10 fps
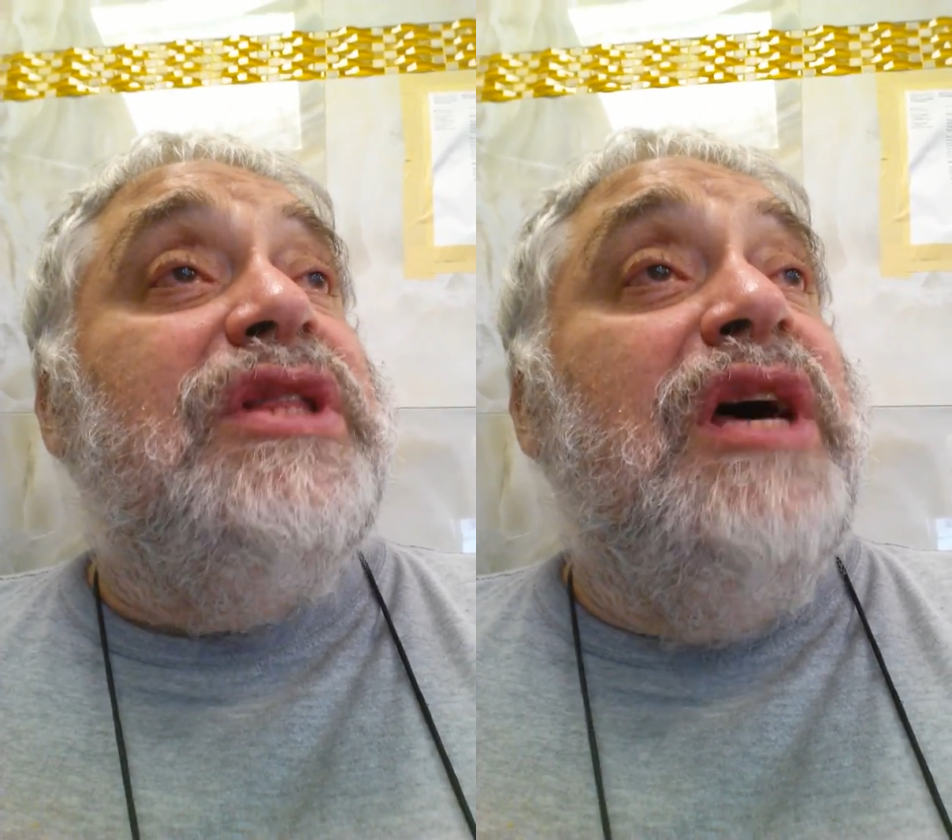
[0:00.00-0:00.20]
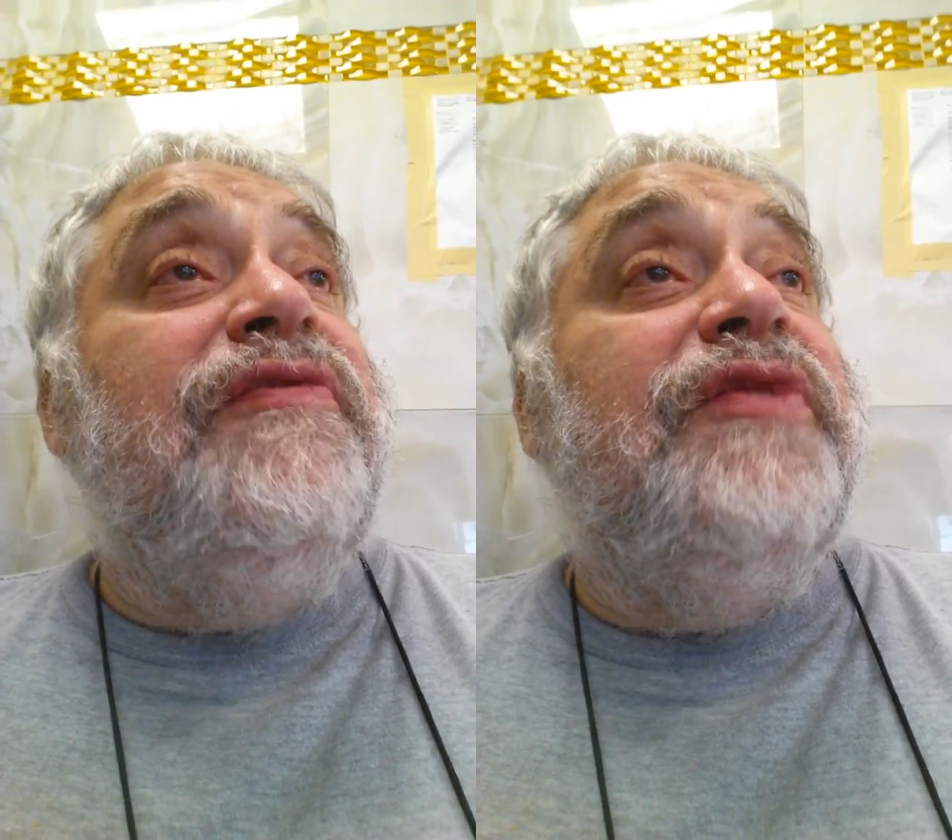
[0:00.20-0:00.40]

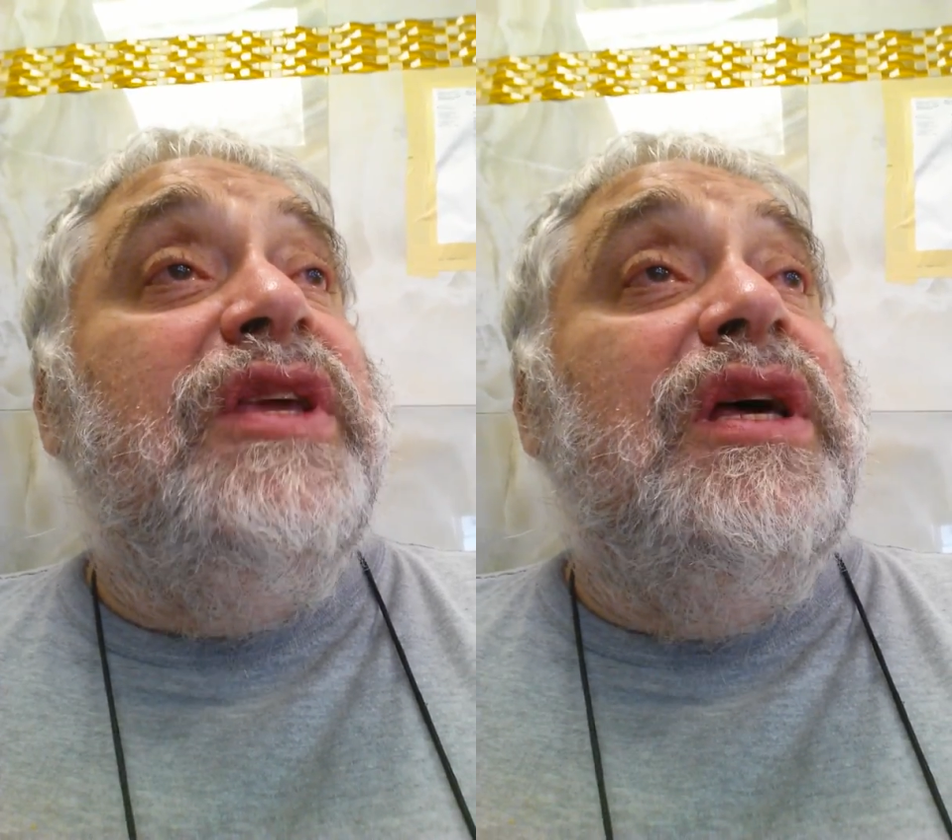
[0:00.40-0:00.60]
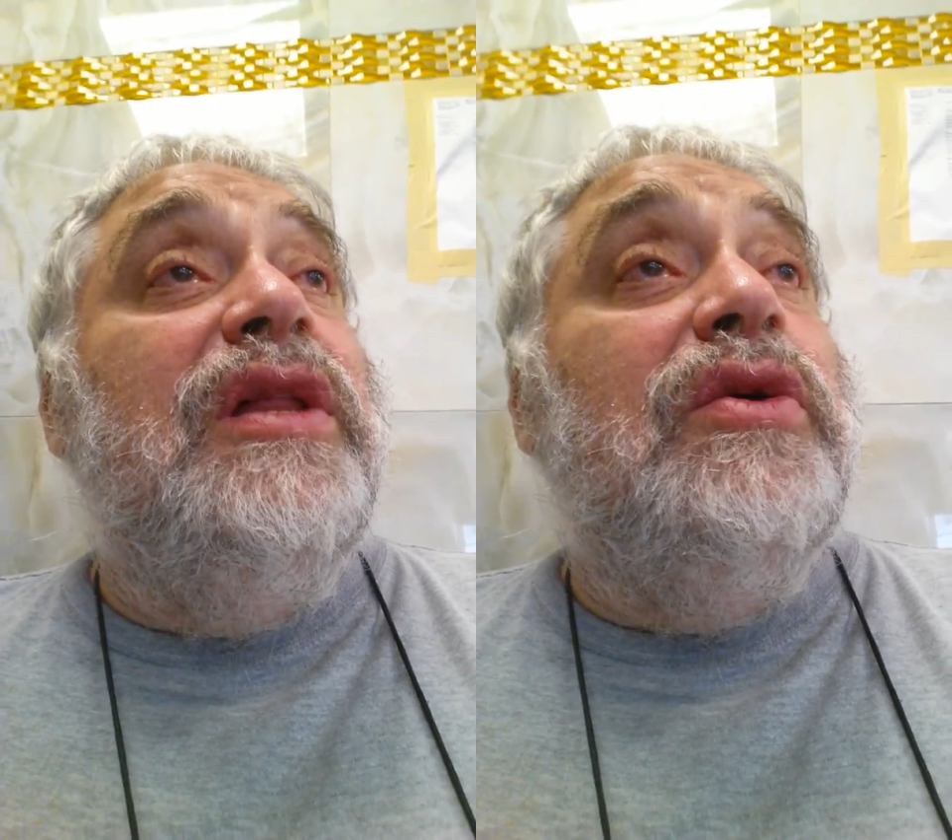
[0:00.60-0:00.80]
left the
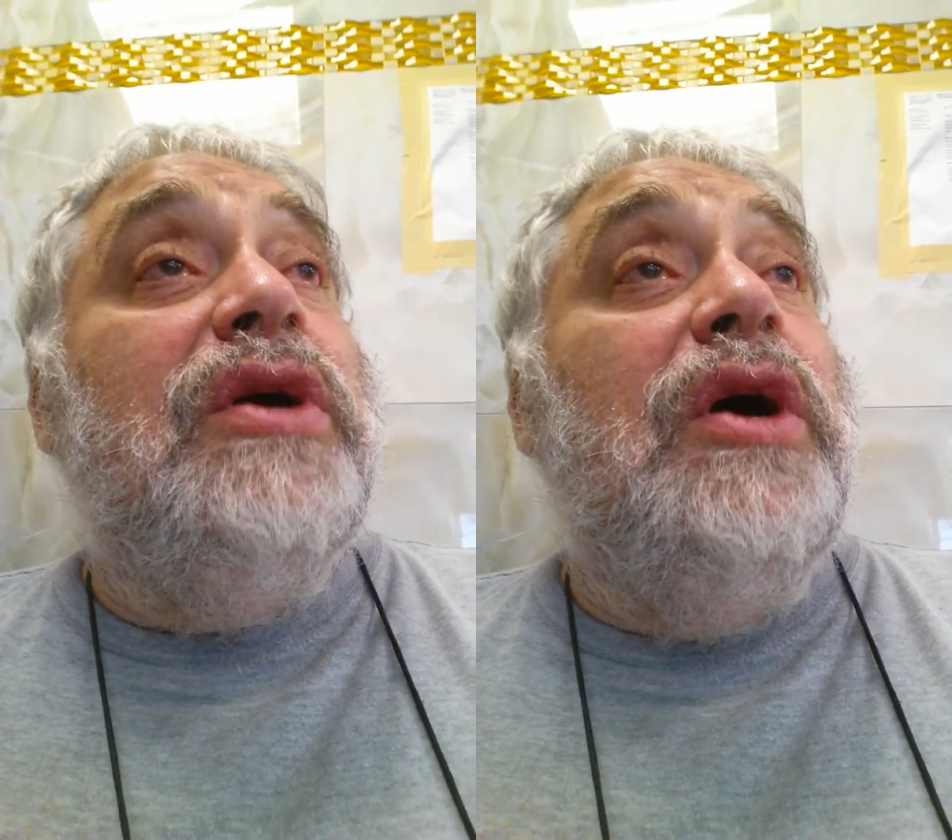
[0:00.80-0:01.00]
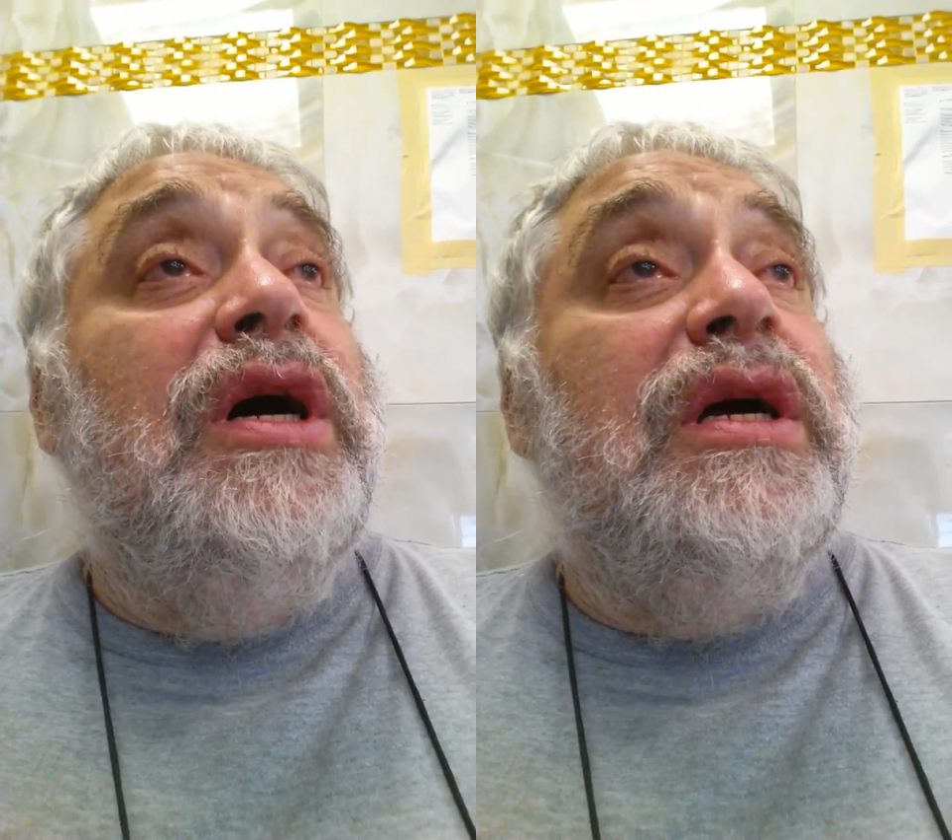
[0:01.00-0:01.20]
yellow
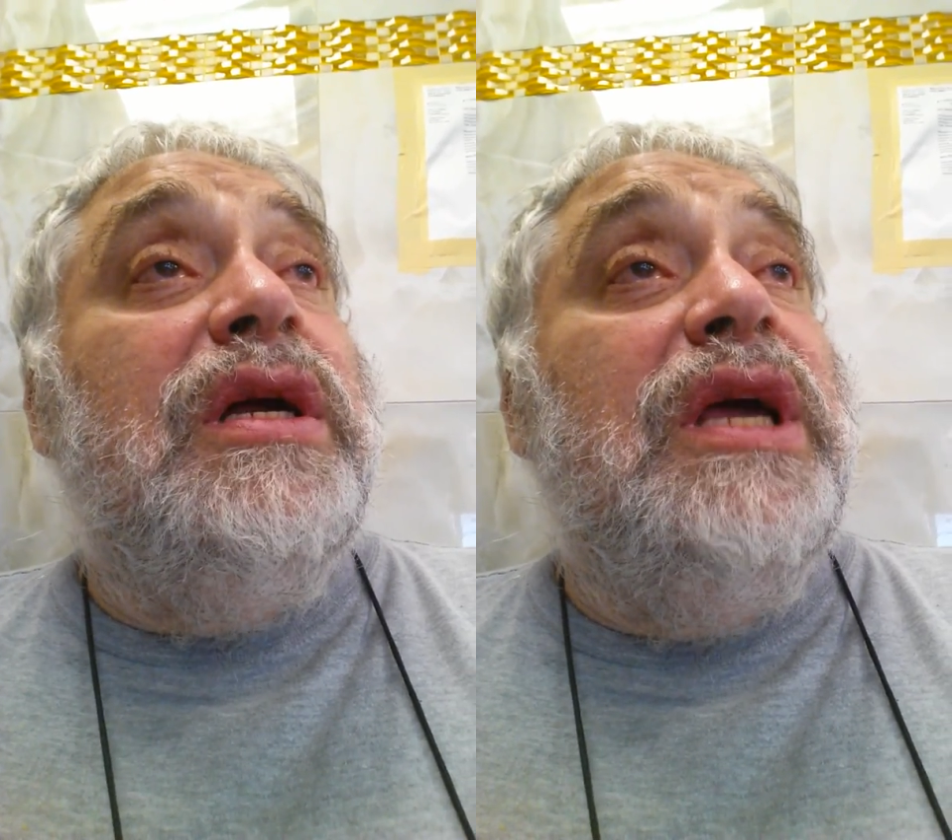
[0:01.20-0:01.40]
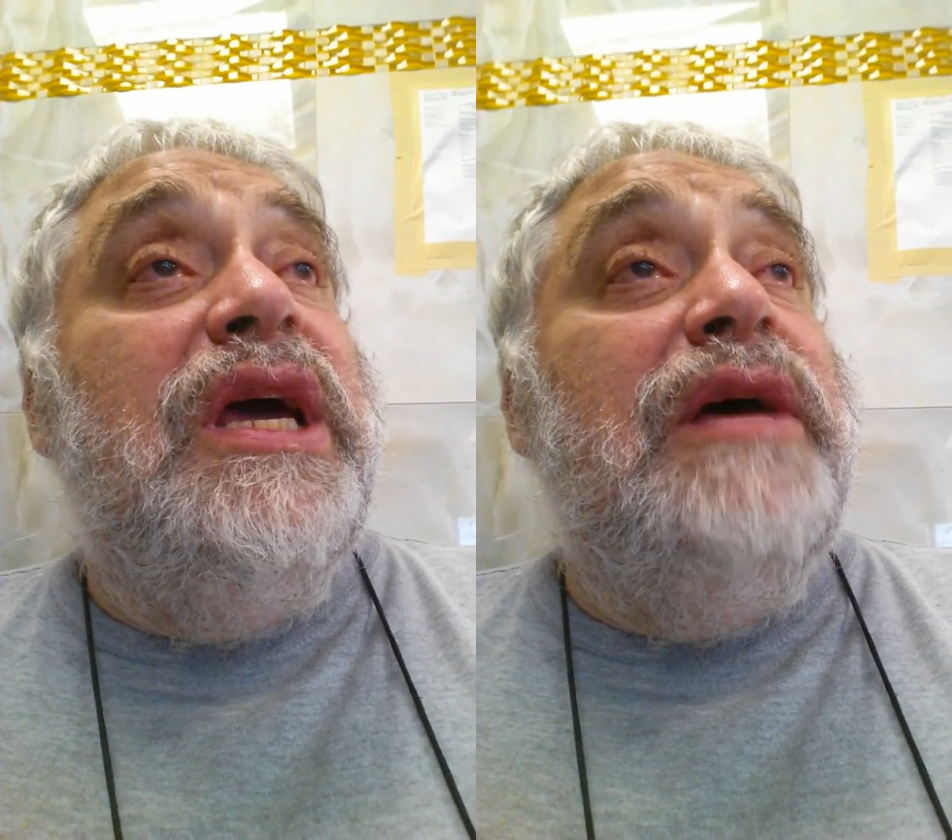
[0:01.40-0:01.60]

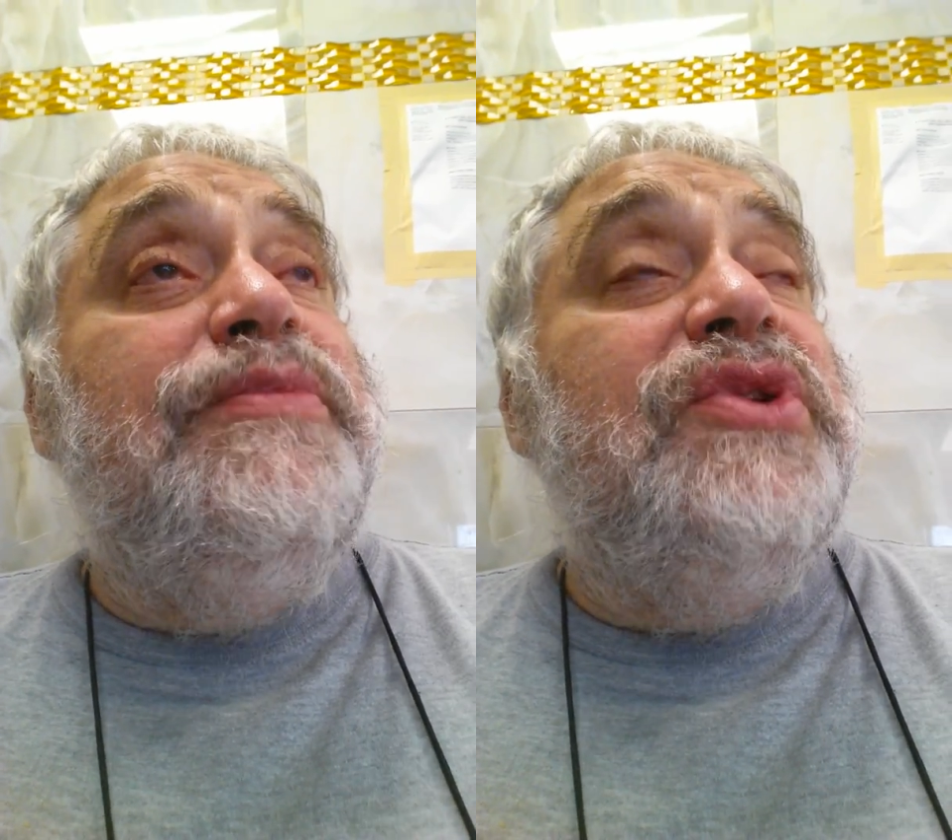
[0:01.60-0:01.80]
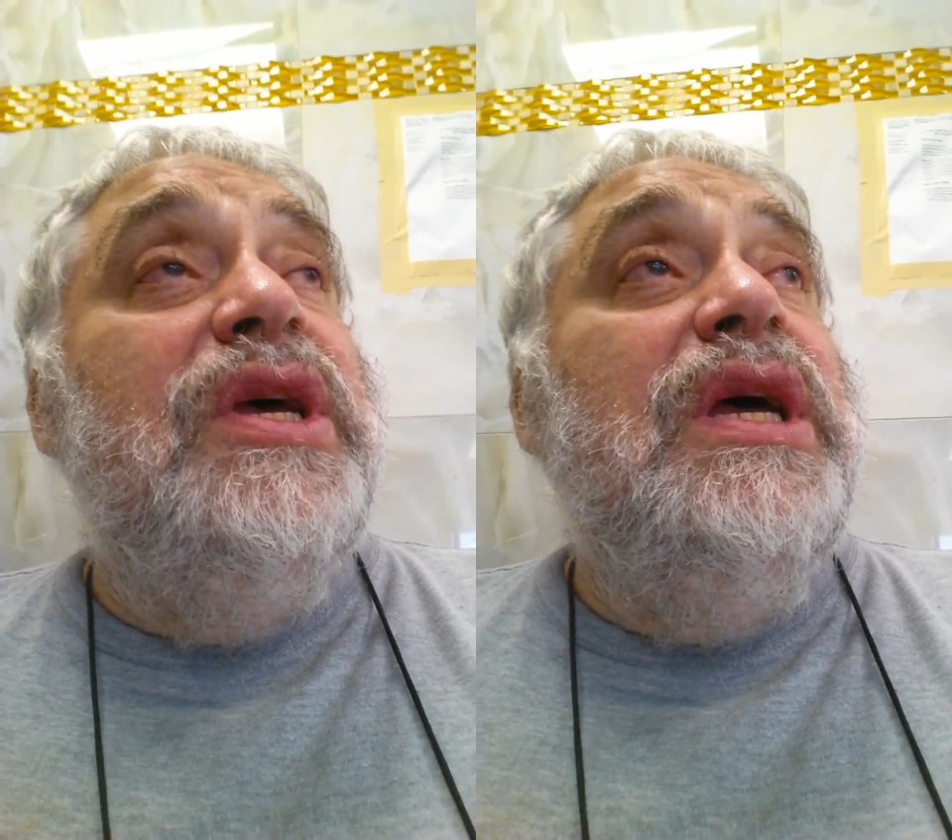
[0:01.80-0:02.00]

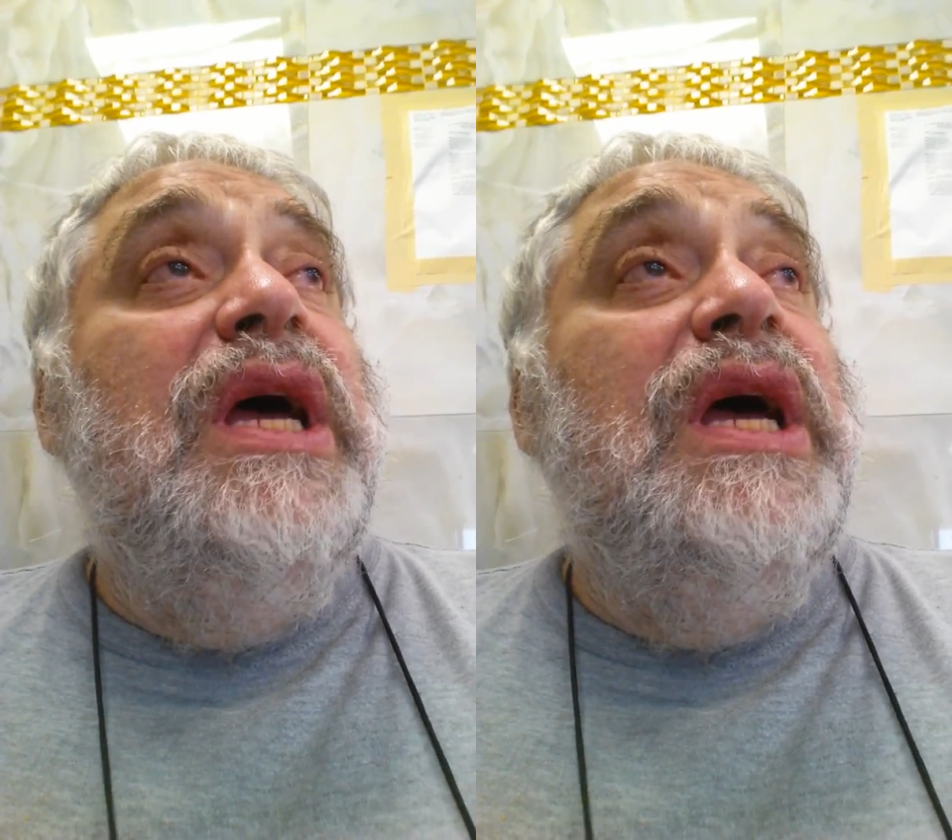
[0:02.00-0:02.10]
cabs